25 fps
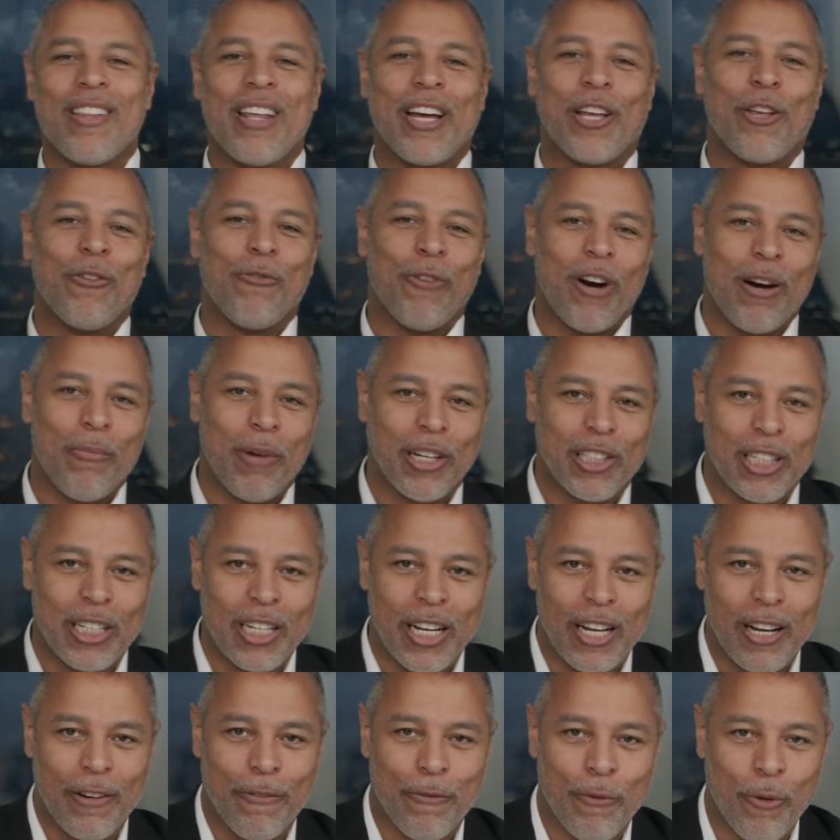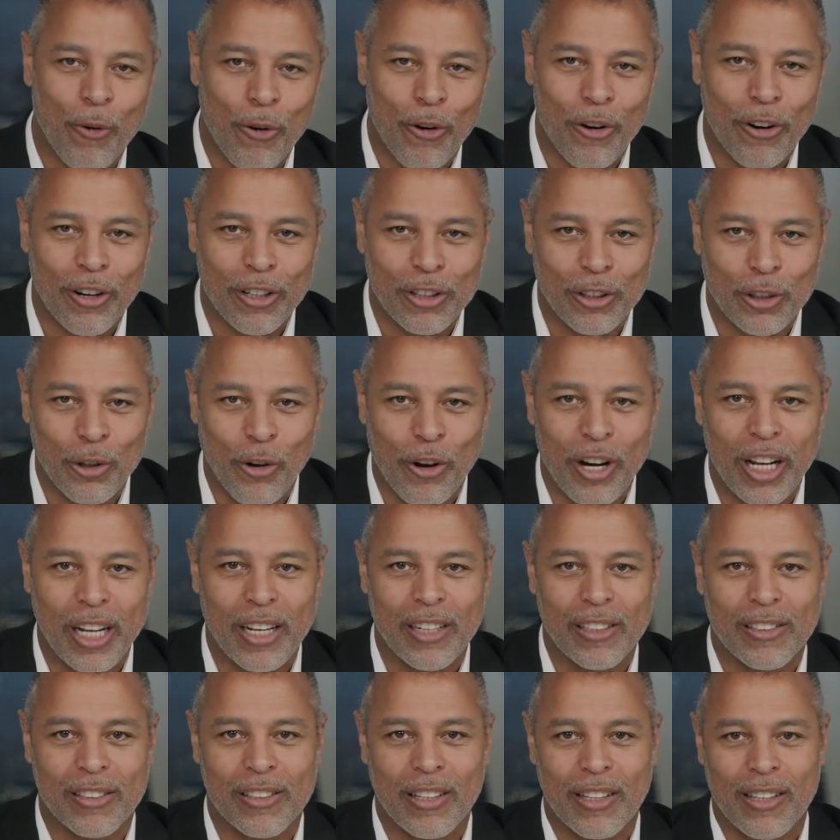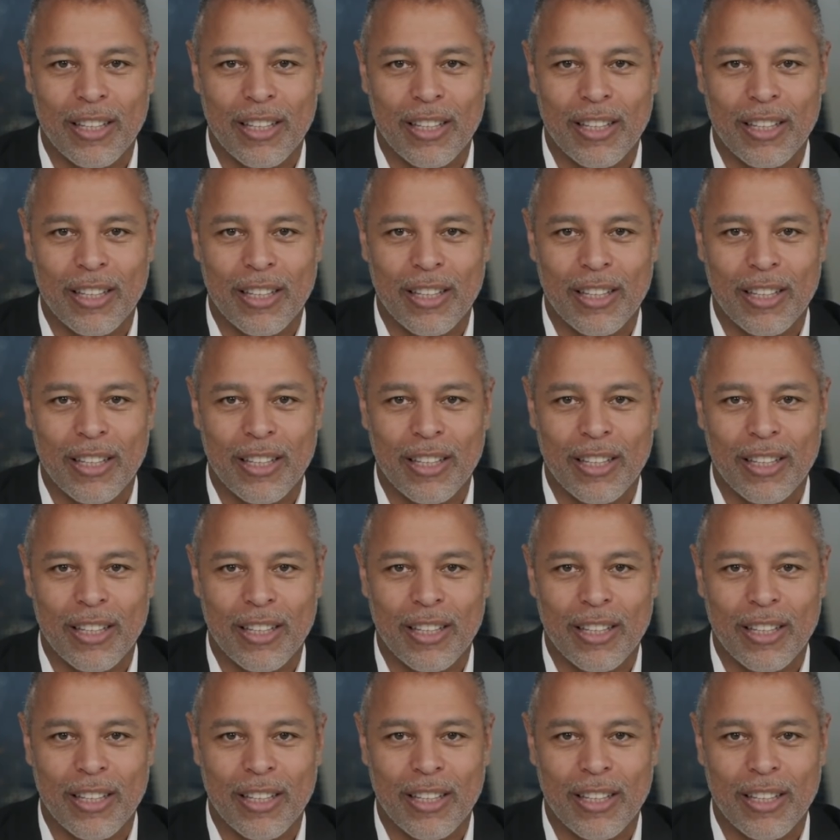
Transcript: Thank you very much indeed for joining us.